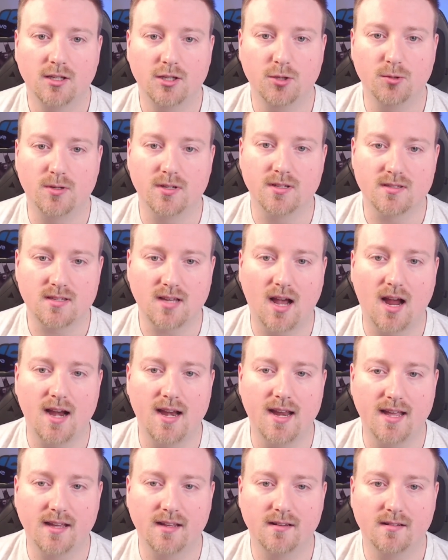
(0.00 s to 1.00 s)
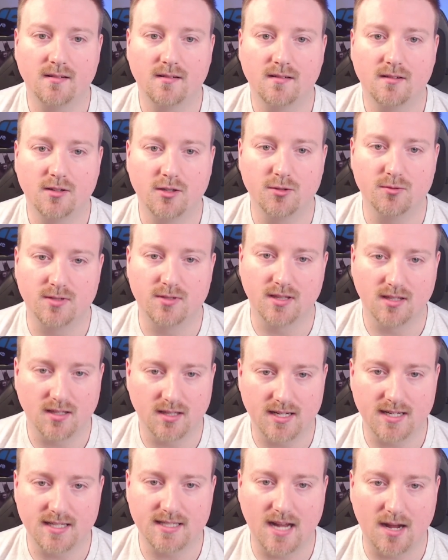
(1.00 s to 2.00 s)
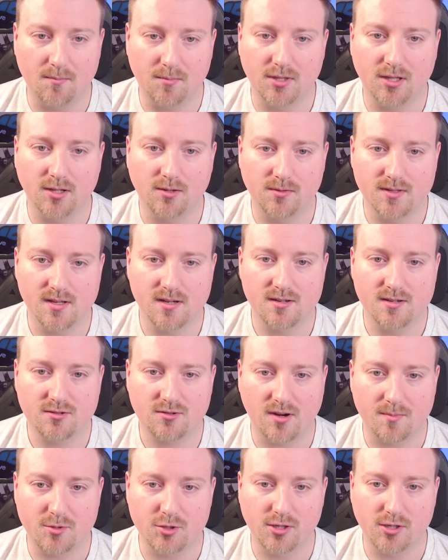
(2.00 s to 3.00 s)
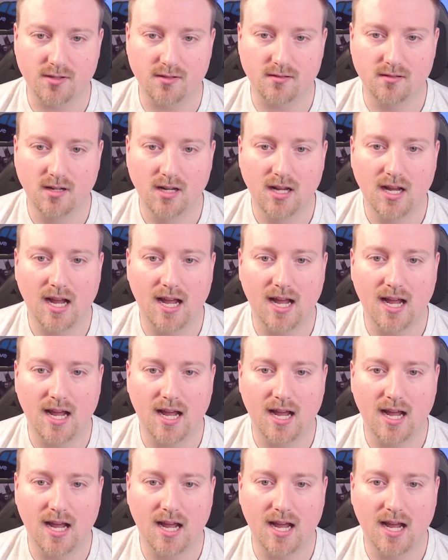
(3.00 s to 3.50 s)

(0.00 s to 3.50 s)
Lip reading: You can sign in using the link down below in the description